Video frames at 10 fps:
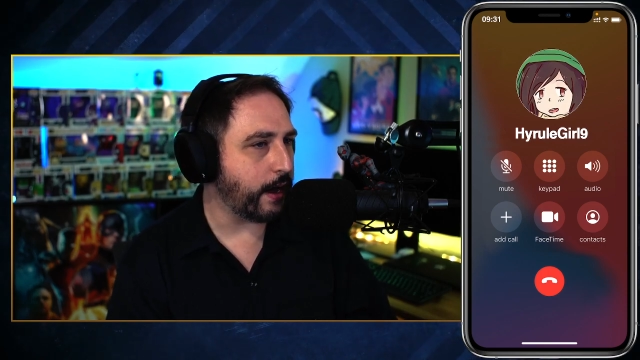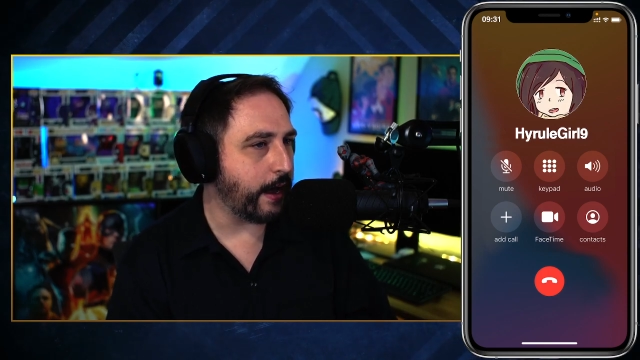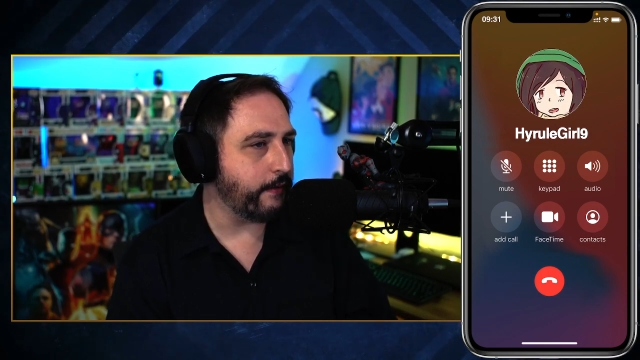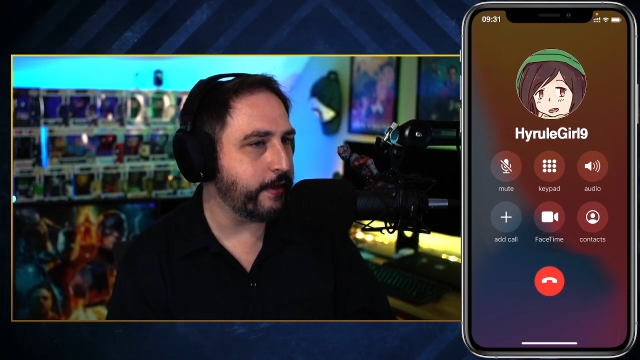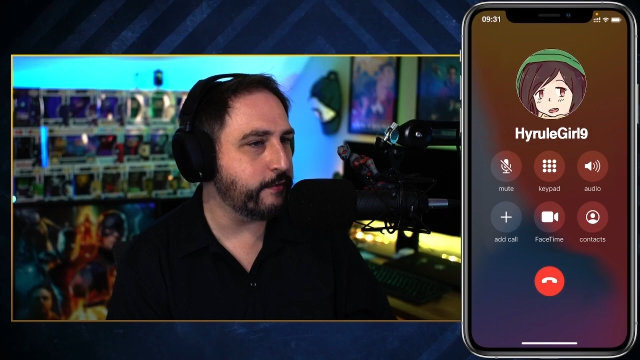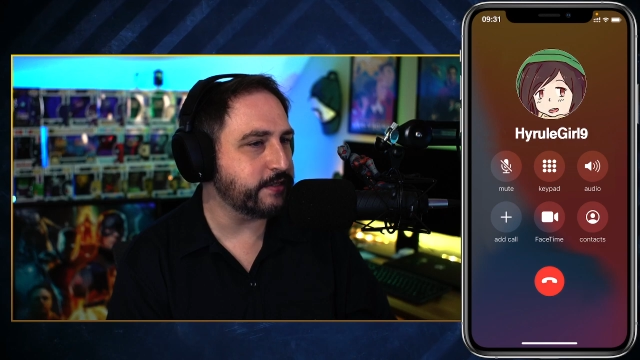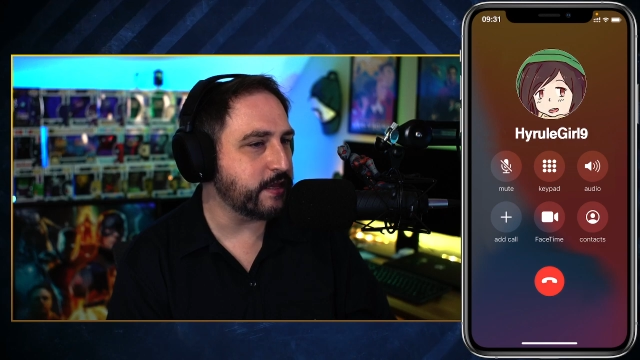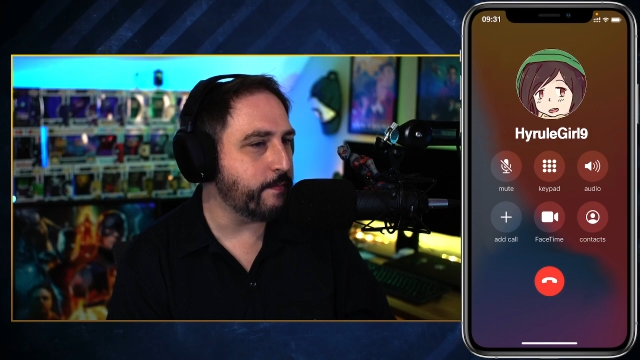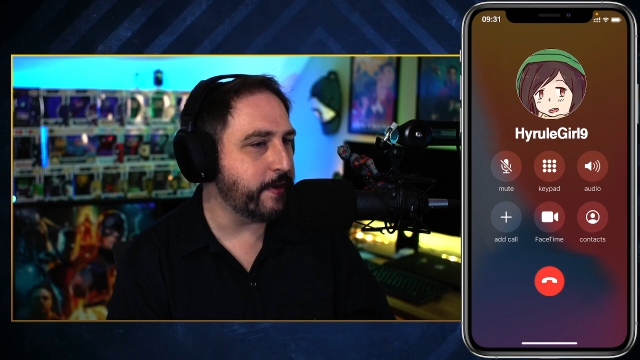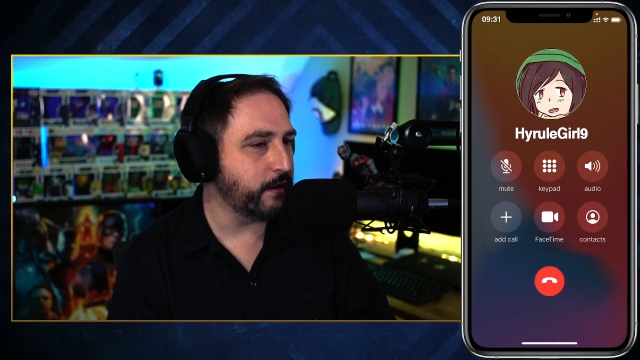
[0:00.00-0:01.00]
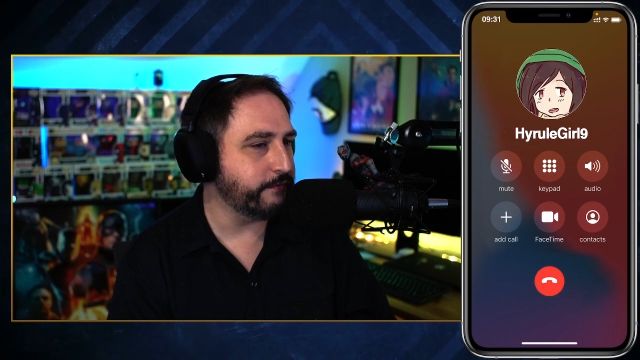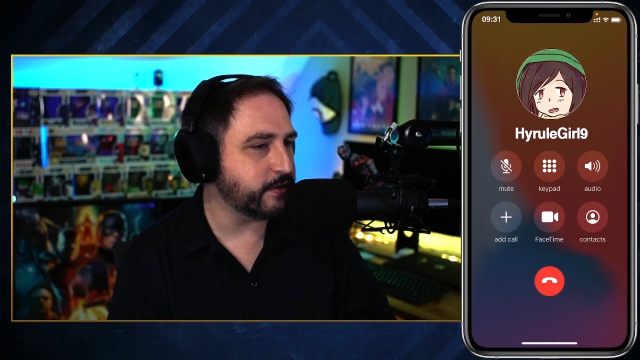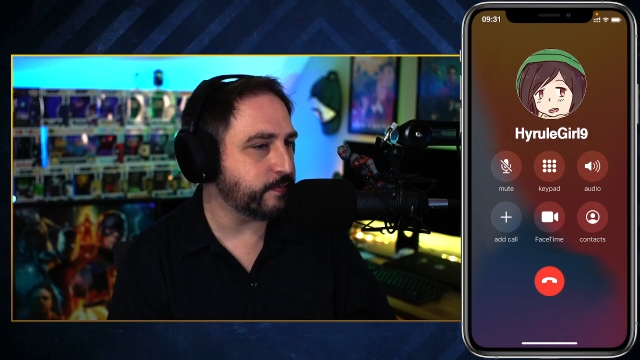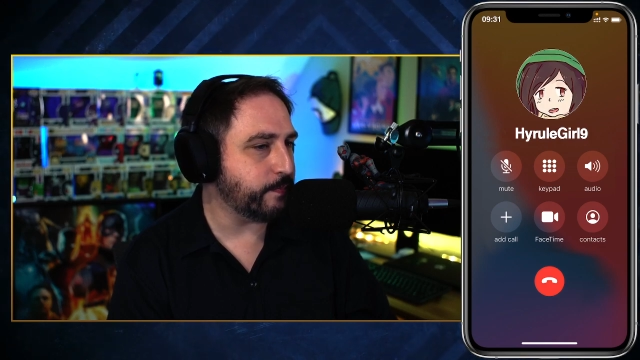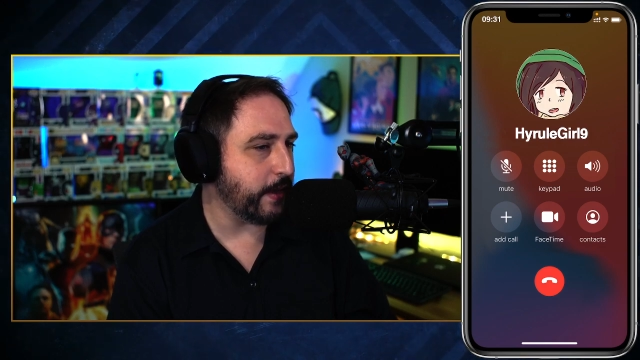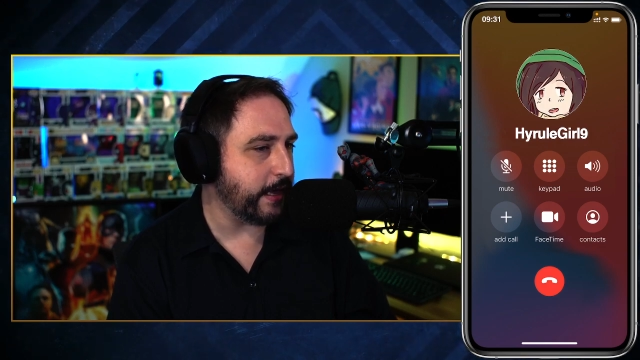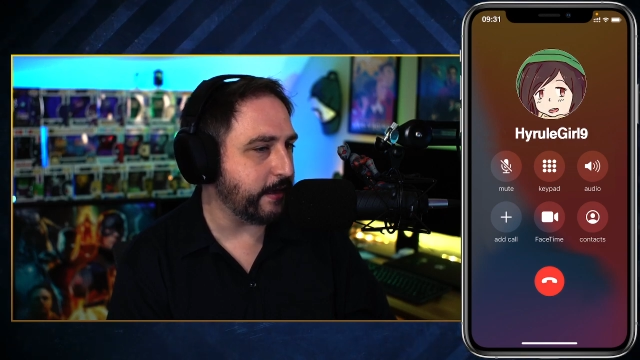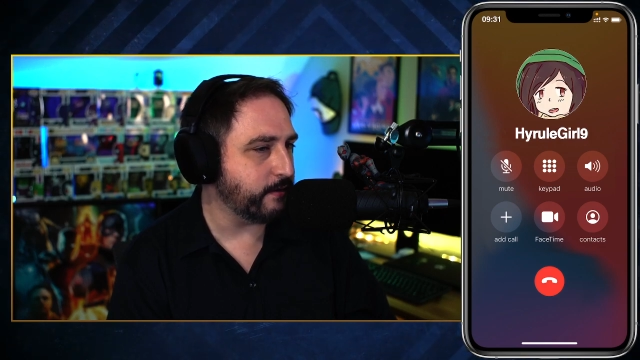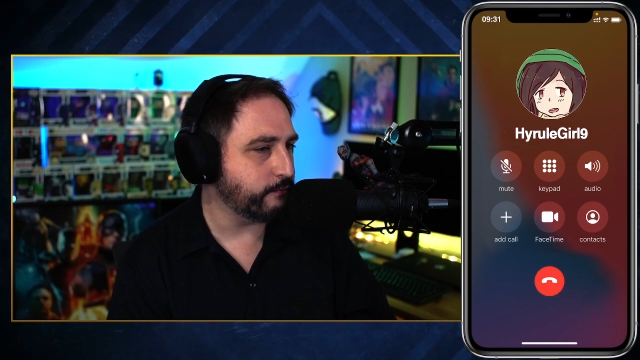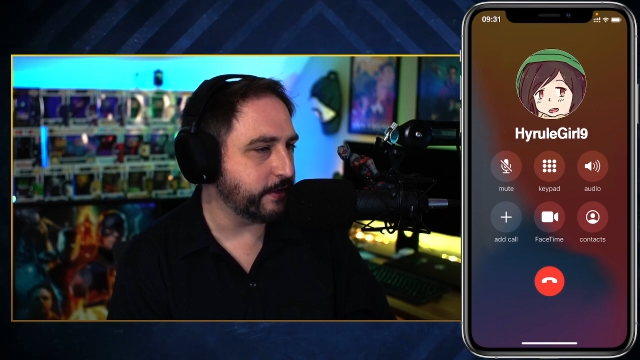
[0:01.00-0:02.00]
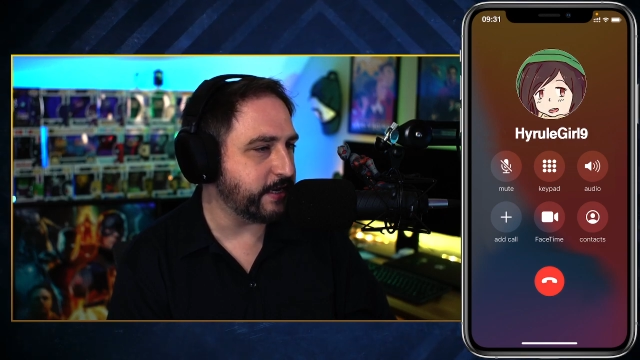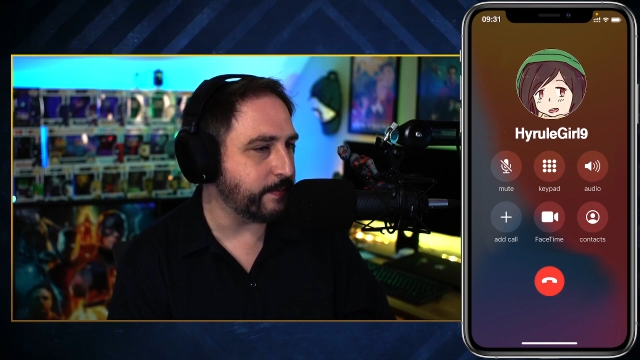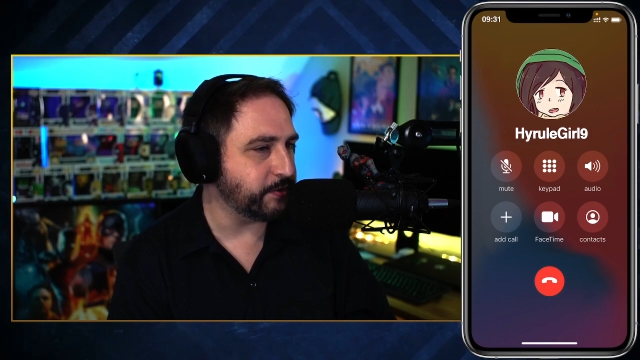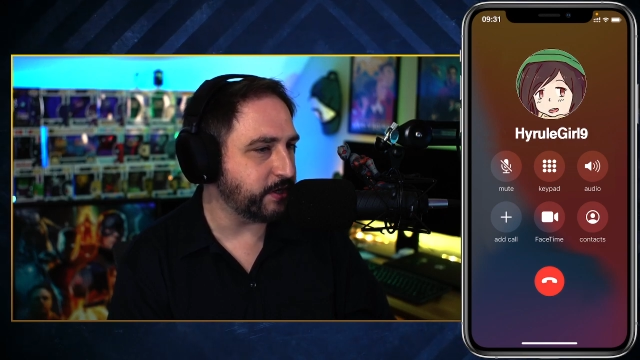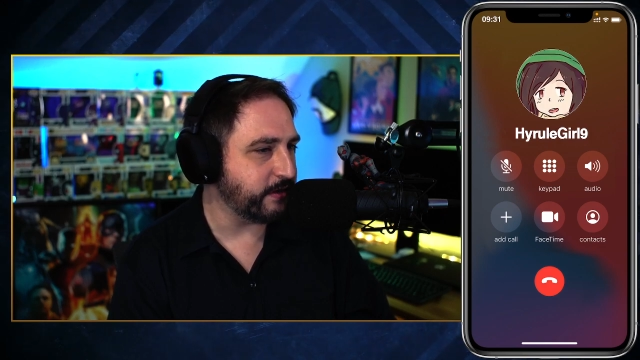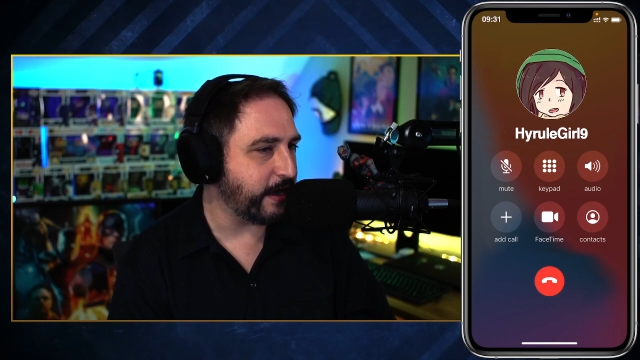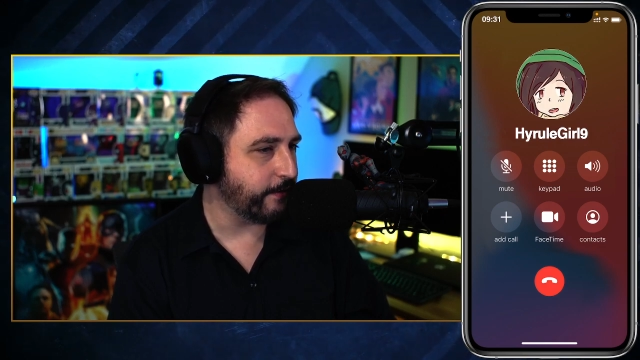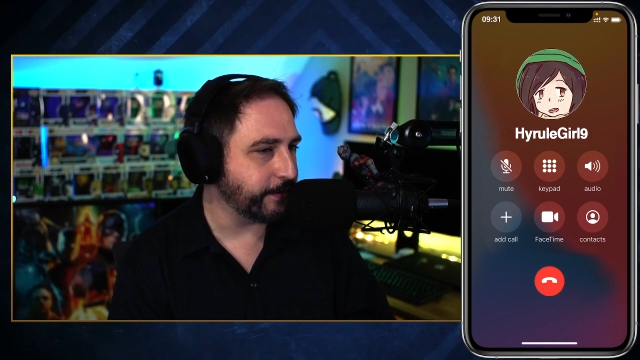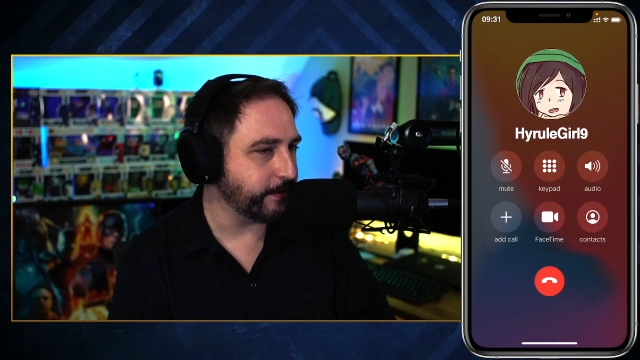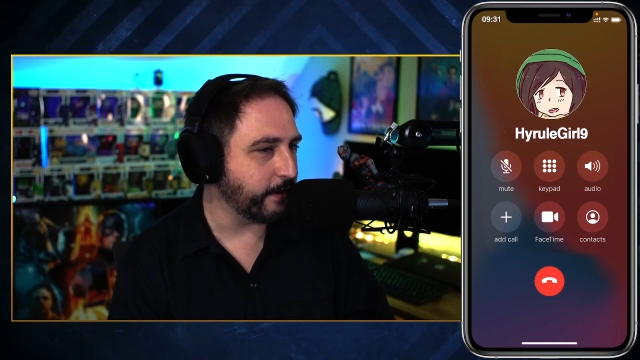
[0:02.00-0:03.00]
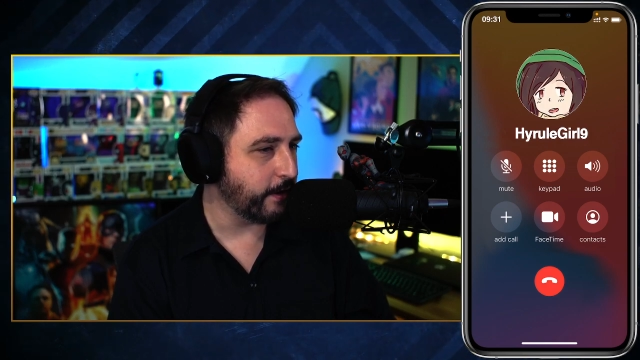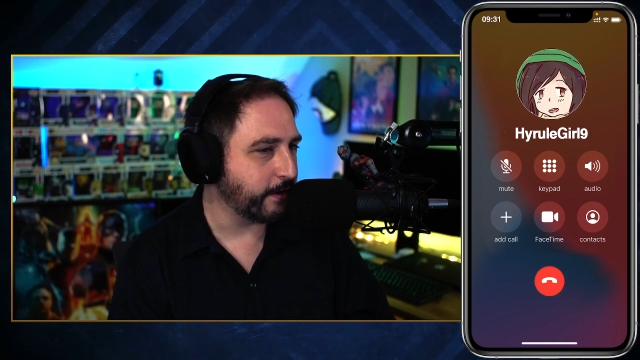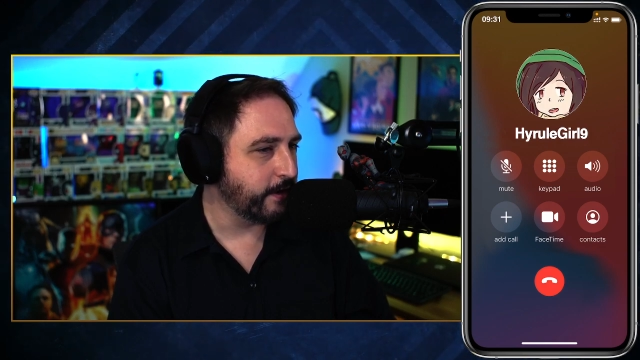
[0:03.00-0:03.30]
He was in the middle of this big redemption character arc,